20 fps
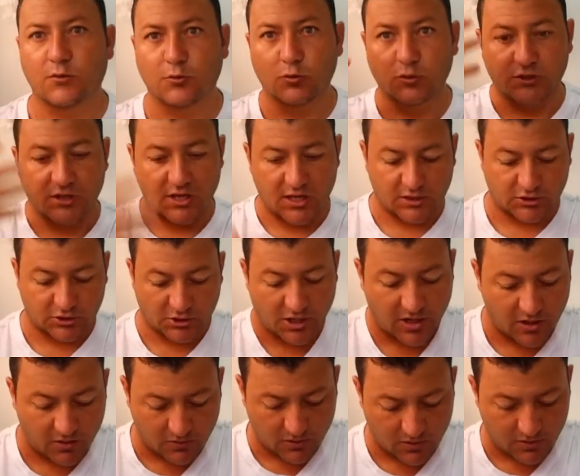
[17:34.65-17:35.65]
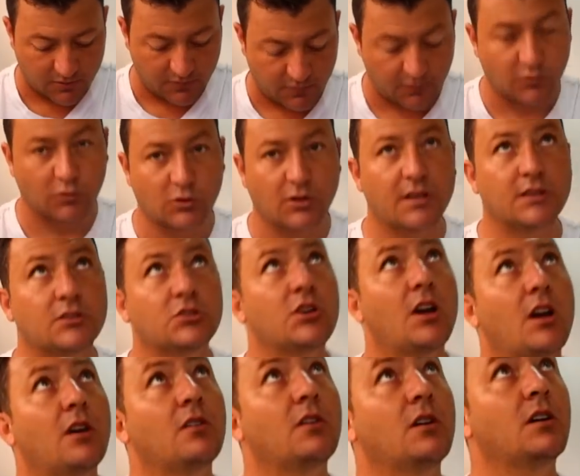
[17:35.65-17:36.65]
full-size shower, full-length
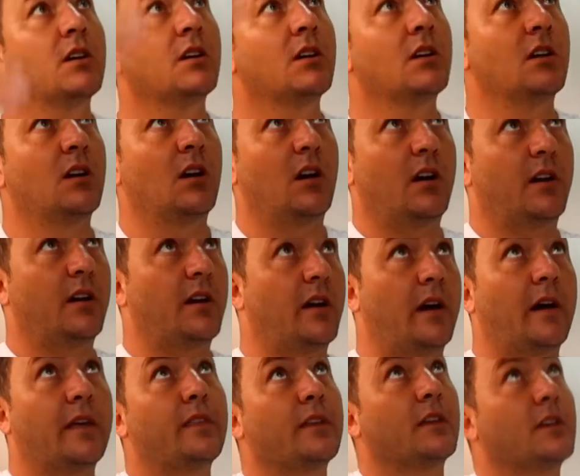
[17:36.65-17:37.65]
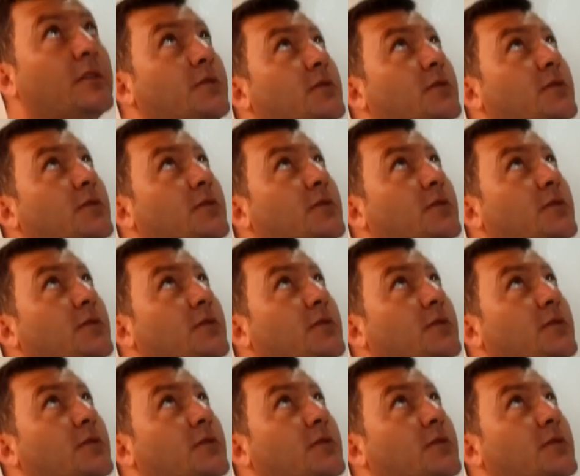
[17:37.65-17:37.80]
shower. I think